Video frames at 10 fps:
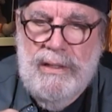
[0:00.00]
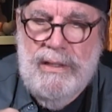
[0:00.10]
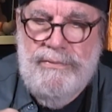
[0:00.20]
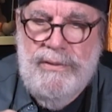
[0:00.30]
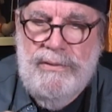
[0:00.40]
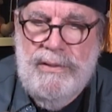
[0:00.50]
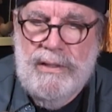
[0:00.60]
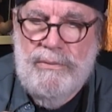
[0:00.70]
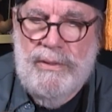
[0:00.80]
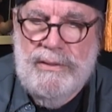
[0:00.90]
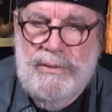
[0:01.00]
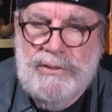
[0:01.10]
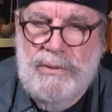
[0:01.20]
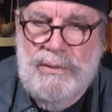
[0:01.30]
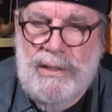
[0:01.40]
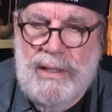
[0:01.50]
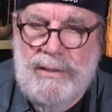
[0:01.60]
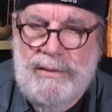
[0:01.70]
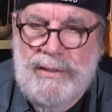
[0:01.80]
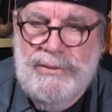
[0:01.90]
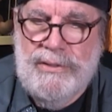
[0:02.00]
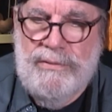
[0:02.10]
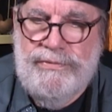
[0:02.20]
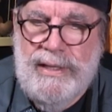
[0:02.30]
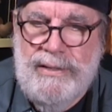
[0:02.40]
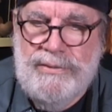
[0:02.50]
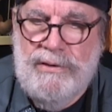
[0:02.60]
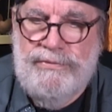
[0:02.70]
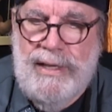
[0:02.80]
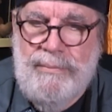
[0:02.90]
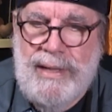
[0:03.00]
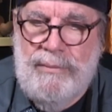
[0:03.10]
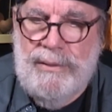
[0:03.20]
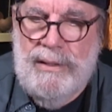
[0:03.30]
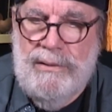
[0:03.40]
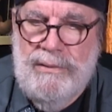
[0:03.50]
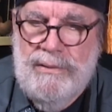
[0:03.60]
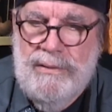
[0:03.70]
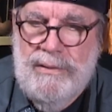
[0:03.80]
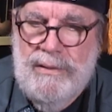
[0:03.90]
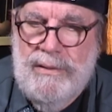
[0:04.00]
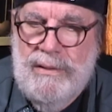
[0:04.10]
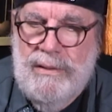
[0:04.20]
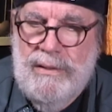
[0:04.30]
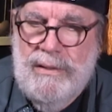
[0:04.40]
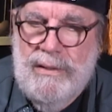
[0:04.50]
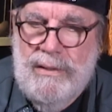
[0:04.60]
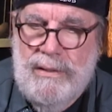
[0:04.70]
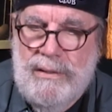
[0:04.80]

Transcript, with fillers: And if you look, what, what's going on? Is there, a is there a flame down below? Yep, no.